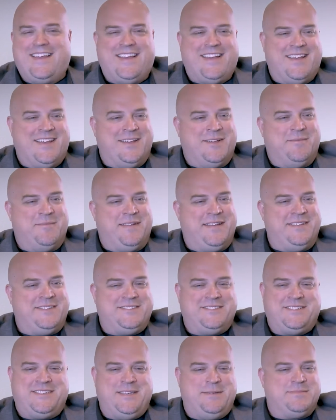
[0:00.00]
Um,
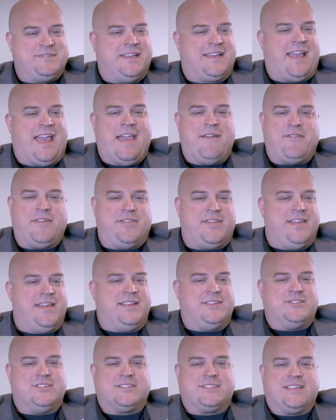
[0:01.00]
it seems like
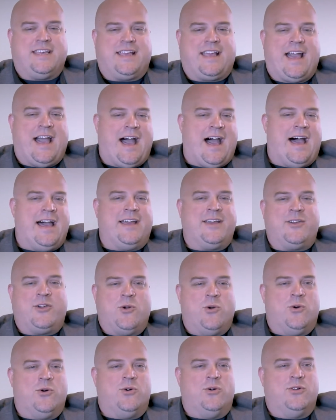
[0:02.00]
everything's just like hot and
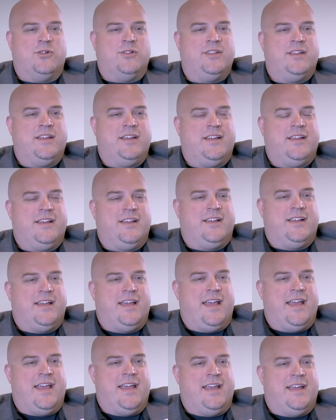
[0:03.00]
cold,
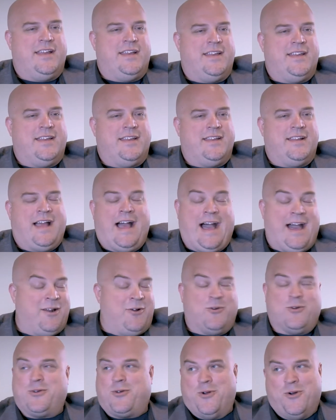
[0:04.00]
and hot
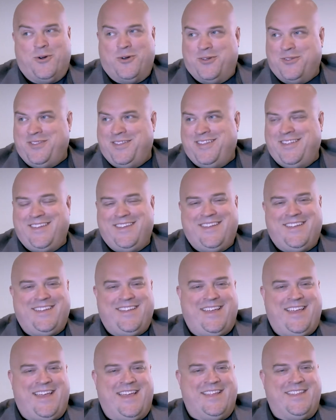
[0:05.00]
or cold,
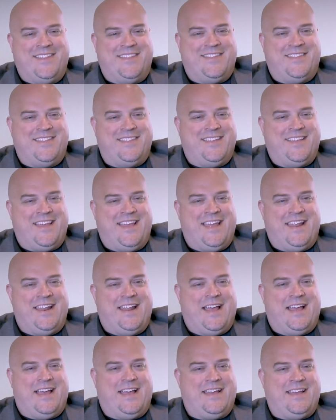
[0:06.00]
and
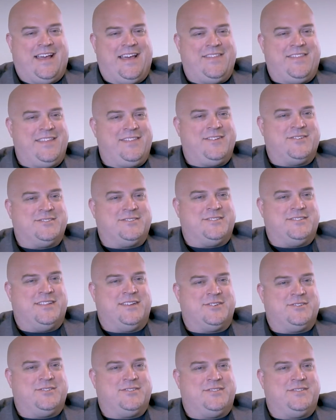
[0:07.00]
and I think there's
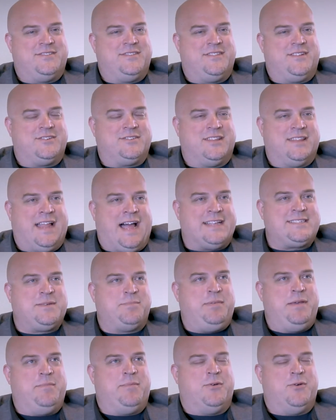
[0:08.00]
there's there's lots
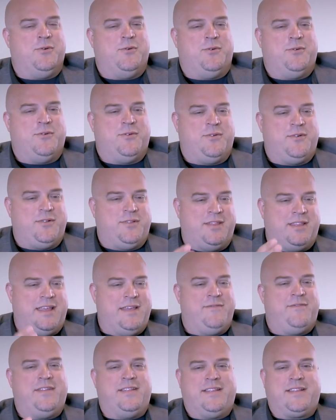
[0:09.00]
of people who
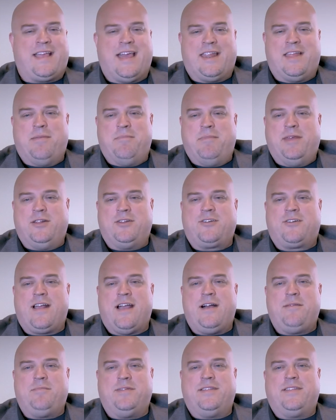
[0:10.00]
live in kind of the middle
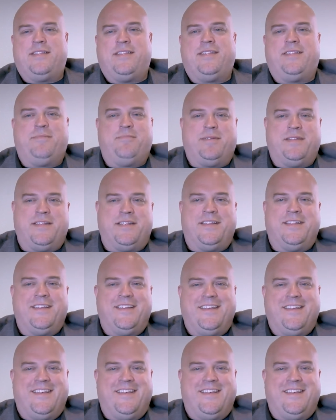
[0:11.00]
ground, but but